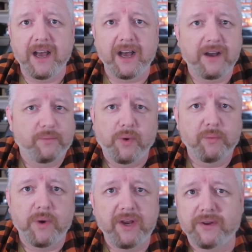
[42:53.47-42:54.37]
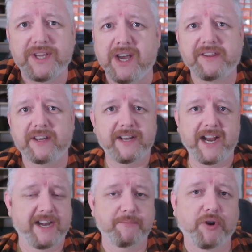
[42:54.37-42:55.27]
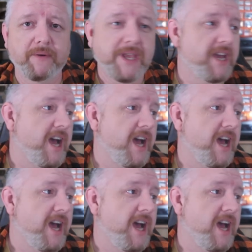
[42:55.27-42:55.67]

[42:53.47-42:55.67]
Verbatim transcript: uh, one way or the other anymore.